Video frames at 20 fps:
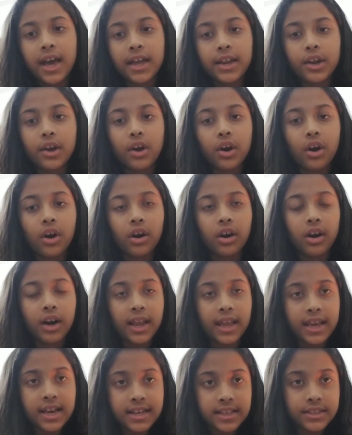our
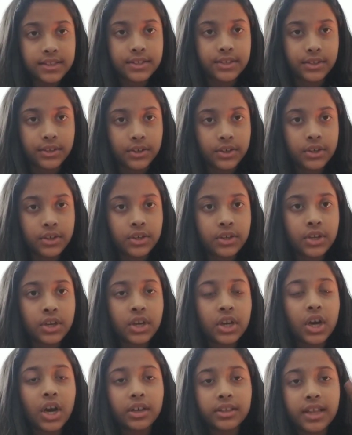answer,
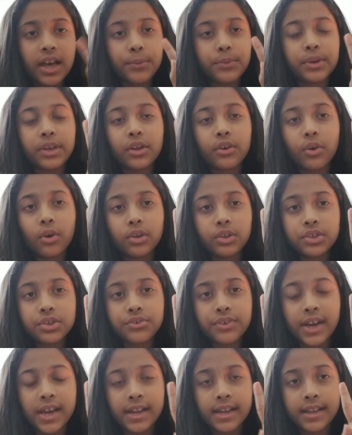that we can also
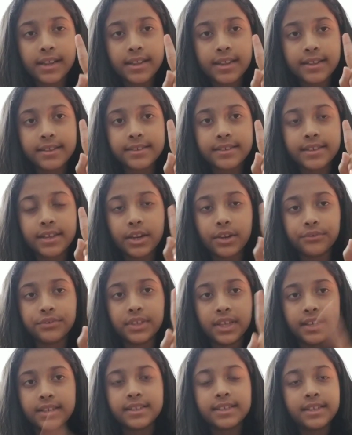write it instead of
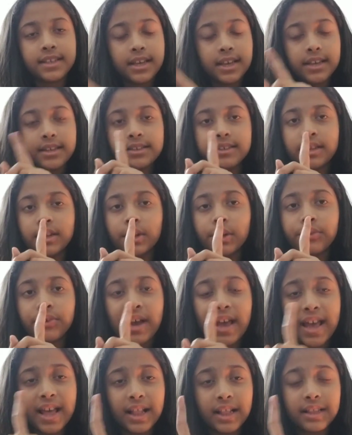this. Instead of
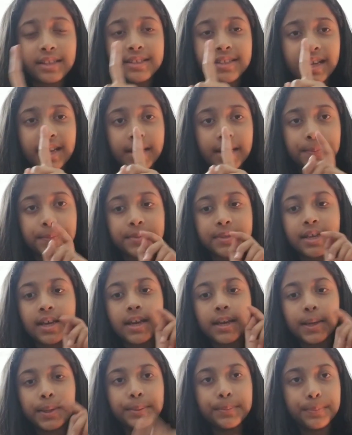L times
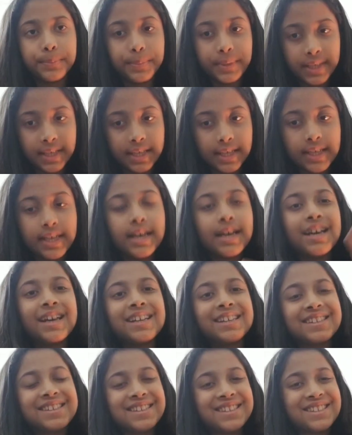B,
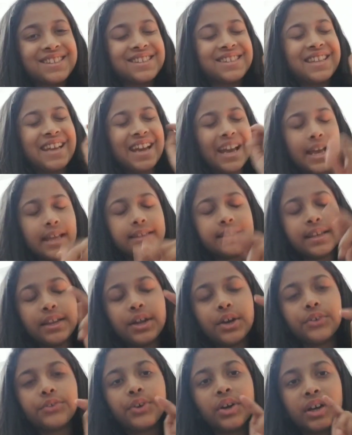instead
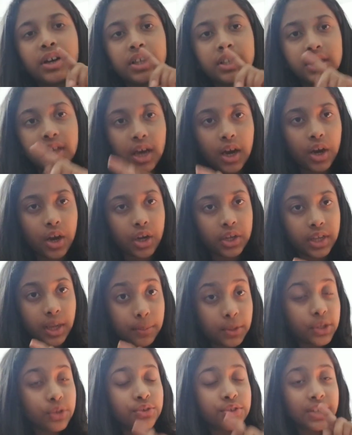of
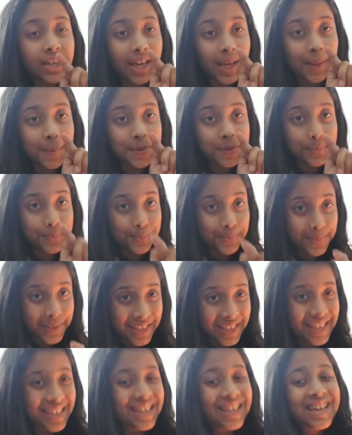W times
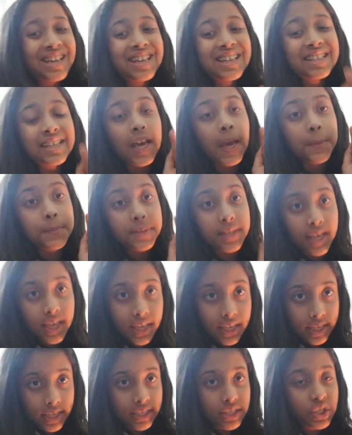B times
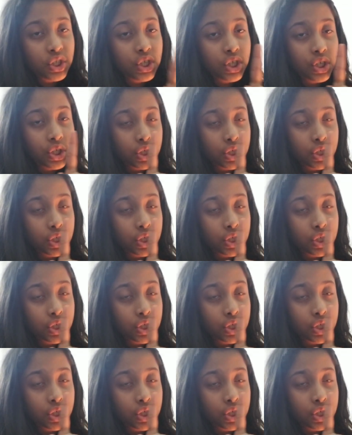H,